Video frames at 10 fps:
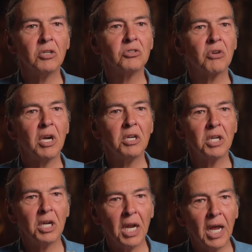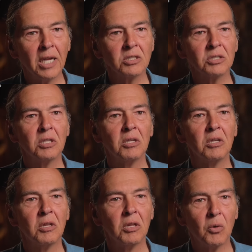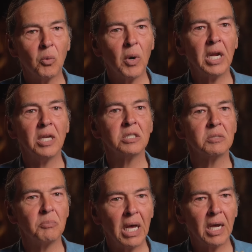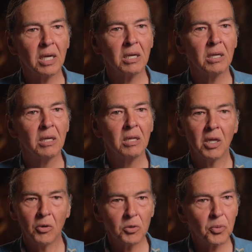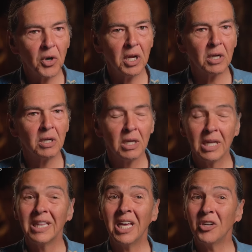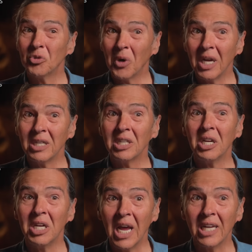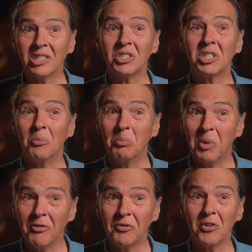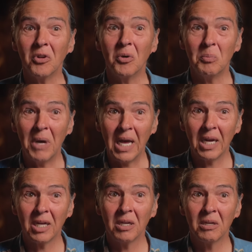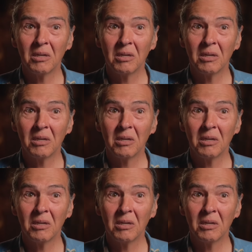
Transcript: was trying to dance their ways back. They were praying. They tried to dance the buffalo back.